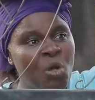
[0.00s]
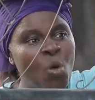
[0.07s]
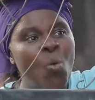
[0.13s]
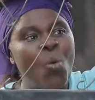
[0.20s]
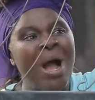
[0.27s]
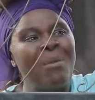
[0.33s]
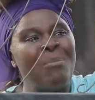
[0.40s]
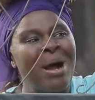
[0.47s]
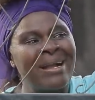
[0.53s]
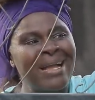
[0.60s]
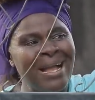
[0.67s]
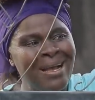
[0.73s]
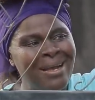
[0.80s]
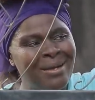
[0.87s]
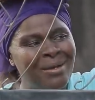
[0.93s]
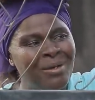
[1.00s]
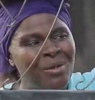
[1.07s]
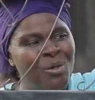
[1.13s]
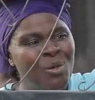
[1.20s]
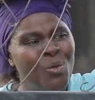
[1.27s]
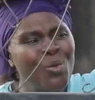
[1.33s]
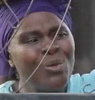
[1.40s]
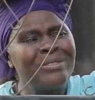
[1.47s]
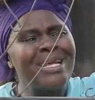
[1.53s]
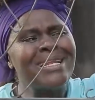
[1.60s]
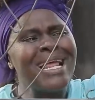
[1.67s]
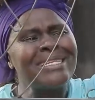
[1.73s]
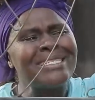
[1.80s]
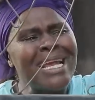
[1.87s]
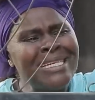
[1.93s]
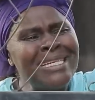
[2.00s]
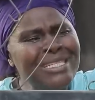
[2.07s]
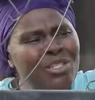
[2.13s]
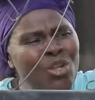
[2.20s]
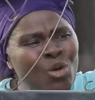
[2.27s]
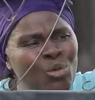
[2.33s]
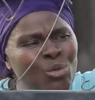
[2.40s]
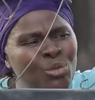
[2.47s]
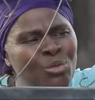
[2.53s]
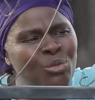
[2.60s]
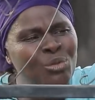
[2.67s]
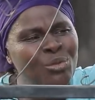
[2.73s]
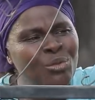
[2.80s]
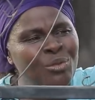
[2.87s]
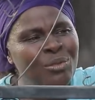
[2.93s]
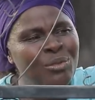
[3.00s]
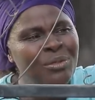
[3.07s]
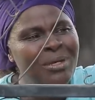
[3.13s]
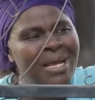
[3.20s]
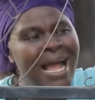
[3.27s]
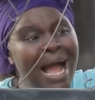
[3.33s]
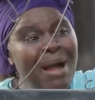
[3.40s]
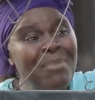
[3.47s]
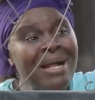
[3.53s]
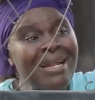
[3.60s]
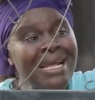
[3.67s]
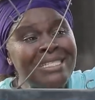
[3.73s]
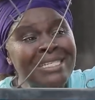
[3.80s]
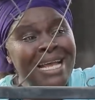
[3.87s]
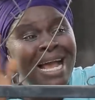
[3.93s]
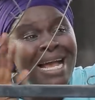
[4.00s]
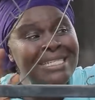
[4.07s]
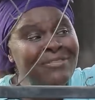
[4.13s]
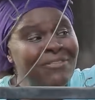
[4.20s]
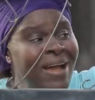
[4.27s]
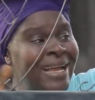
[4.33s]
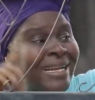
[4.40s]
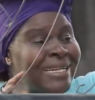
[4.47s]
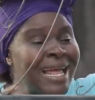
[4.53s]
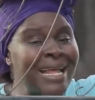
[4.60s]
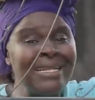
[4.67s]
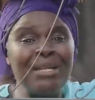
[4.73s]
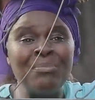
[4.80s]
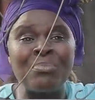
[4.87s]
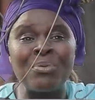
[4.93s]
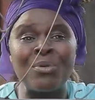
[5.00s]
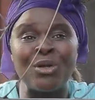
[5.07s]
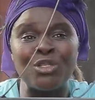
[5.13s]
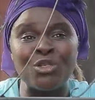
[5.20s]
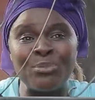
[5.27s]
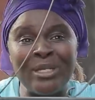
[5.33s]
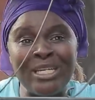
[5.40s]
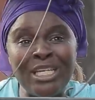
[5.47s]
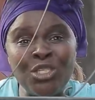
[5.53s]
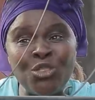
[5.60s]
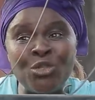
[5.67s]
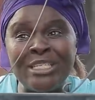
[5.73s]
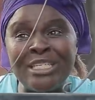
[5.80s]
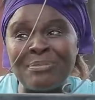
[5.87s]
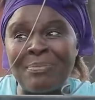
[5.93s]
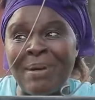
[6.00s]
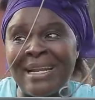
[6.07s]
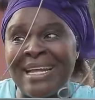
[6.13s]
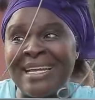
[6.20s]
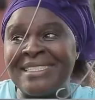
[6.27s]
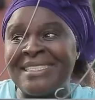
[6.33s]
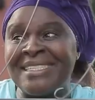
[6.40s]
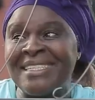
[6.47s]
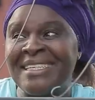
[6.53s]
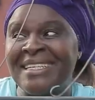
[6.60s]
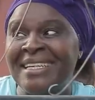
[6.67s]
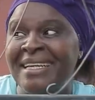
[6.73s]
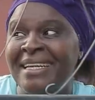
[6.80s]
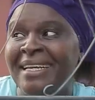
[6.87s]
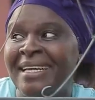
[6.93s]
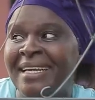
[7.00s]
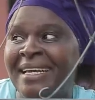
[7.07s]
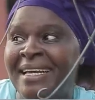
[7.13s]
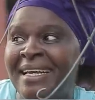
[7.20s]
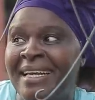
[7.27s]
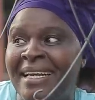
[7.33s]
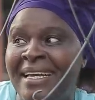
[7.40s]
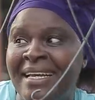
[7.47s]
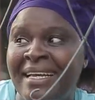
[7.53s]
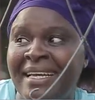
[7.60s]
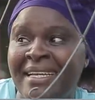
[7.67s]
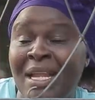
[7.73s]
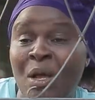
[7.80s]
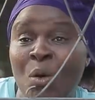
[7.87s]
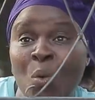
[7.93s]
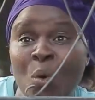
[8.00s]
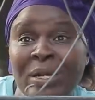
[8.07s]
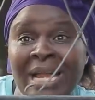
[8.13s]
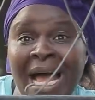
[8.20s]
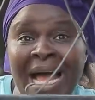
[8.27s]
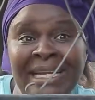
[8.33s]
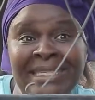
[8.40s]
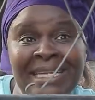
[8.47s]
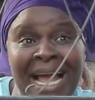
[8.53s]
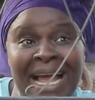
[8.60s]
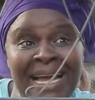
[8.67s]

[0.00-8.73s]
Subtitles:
Nwamaka. Who said that child is not good? Amarachi has finally brought me into this palace. The corner.